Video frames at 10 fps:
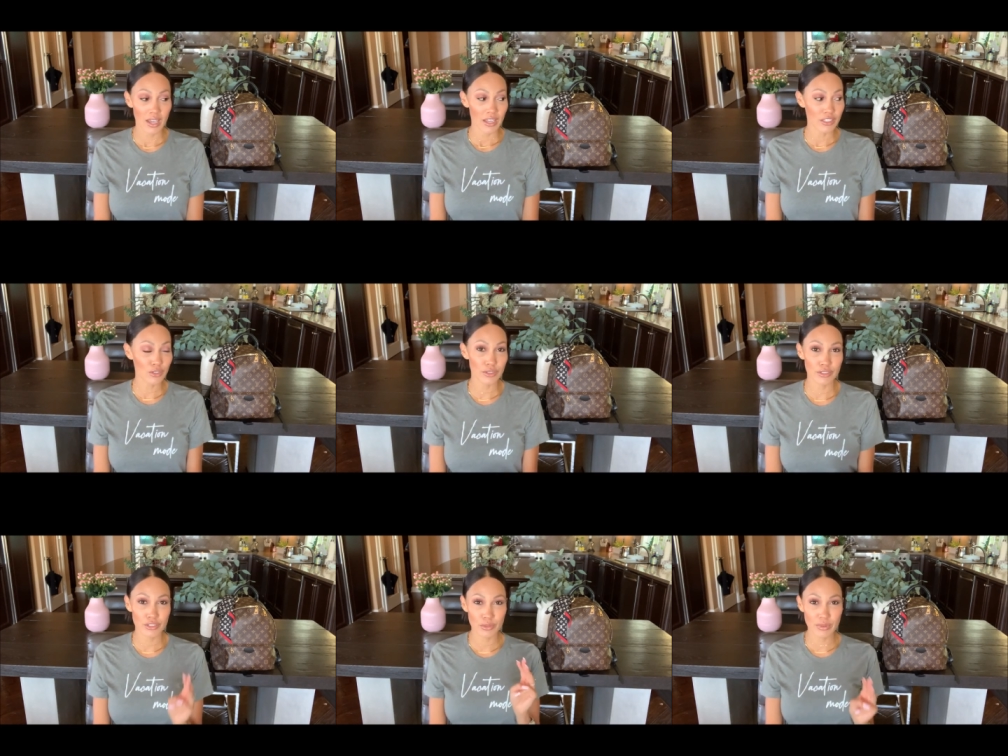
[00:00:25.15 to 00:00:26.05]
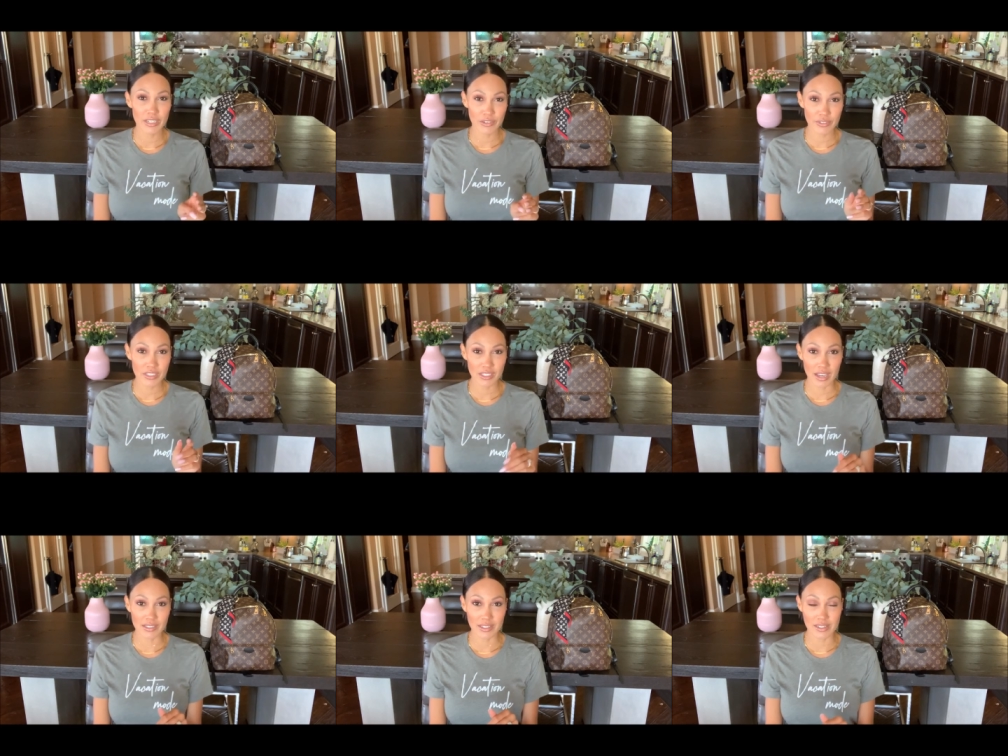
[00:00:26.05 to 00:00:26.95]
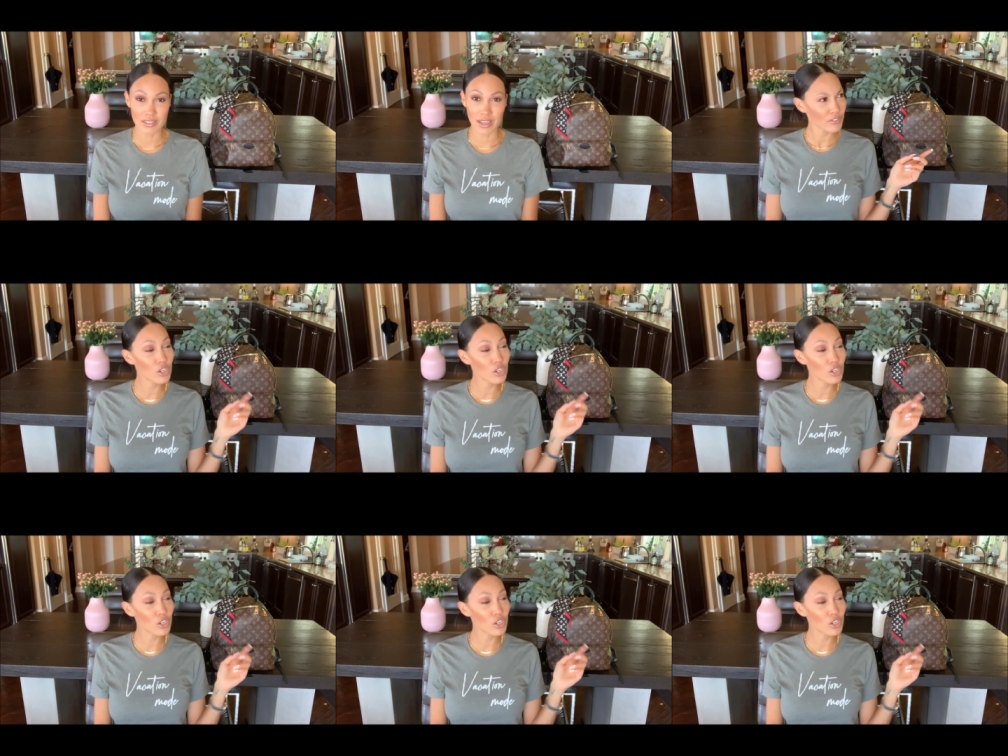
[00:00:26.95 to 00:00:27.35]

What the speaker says: And so there's 3 different sizes. I